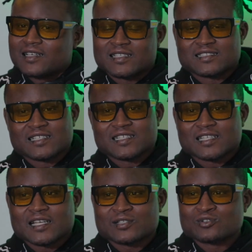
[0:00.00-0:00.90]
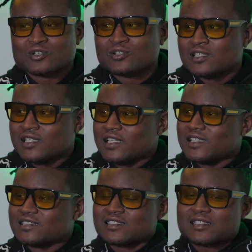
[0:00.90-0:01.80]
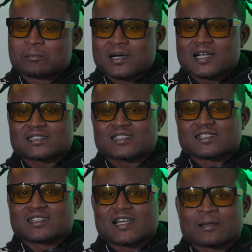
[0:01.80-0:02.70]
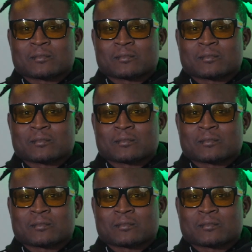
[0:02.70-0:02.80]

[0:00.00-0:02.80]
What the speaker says: and then, like, you know, it's just a mindset of like,